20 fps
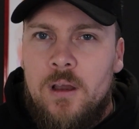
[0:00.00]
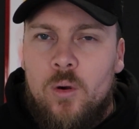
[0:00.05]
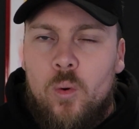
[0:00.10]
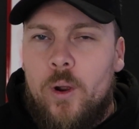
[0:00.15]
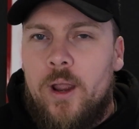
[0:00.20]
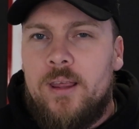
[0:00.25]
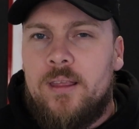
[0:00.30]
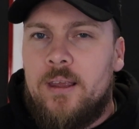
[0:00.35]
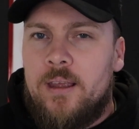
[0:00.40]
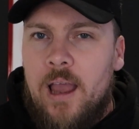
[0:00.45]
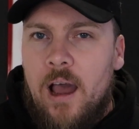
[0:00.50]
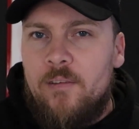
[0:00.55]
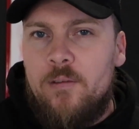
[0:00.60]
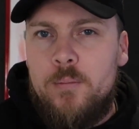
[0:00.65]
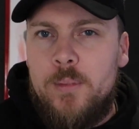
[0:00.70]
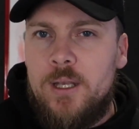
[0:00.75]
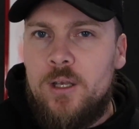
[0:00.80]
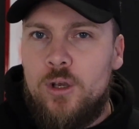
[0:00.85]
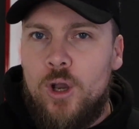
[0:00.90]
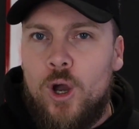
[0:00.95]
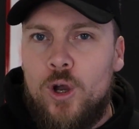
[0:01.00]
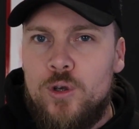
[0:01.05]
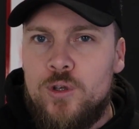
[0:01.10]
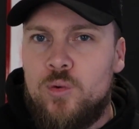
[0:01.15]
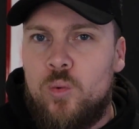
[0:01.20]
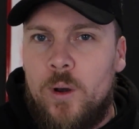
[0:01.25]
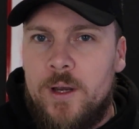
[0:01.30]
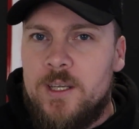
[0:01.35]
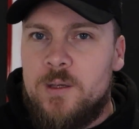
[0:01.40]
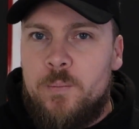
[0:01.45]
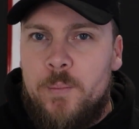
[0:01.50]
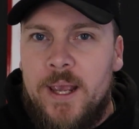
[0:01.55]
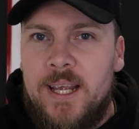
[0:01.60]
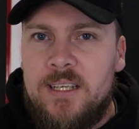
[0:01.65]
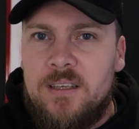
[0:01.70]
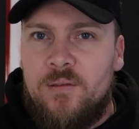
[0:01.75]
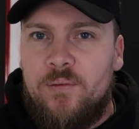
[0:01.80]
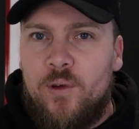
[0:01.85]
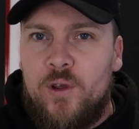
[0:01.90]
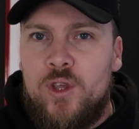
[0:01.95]
where the government knows what is
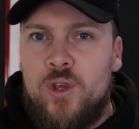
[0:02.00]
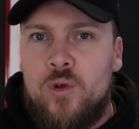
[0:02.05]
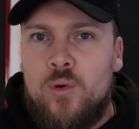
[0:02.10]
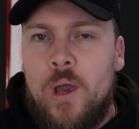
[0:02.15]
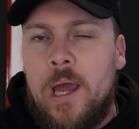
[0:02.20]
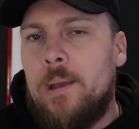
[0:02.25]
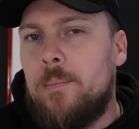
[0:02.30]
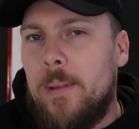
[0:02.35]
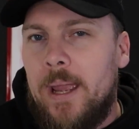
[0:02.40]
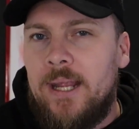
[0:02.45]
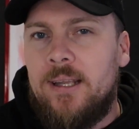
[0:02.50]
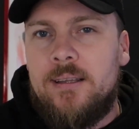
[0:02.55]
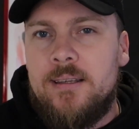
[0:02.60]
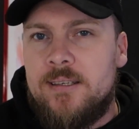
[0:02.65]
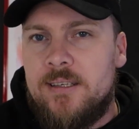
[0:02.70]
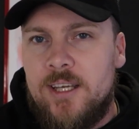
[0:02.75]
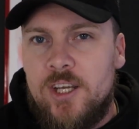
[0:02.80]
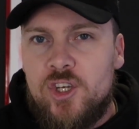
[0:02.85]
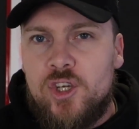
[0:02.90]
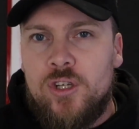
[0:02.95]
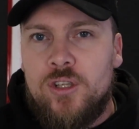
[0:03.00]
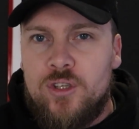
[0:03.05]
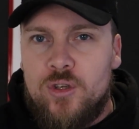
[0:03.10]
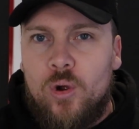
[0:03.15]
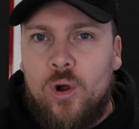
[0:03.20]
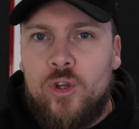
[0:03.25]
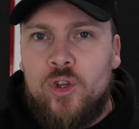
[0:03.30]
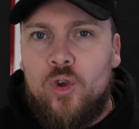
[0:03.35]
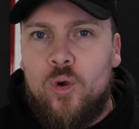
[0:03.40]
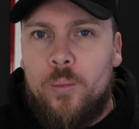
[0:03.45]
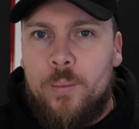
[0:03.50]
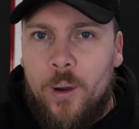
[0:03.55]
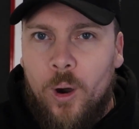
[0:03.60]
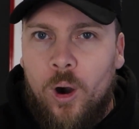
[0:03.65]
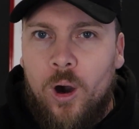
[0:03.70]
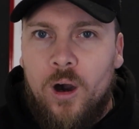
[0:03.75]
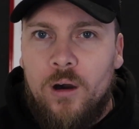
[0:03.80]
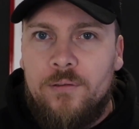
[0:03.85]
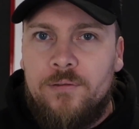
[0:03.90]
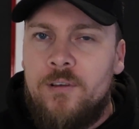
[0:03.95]
best for you and make decisions on your
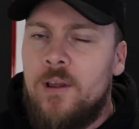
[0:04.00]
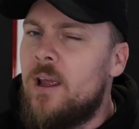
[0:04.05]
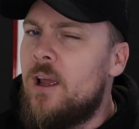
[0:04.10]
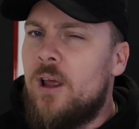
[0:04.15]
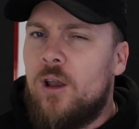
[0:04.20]
behalf